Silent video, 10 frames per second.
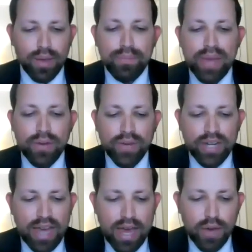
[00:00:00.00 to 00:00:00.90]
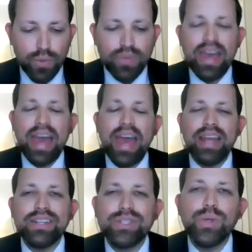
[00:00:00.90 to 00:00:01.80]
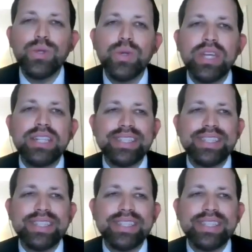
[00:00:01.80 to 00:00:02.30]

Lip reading: married out, and so you can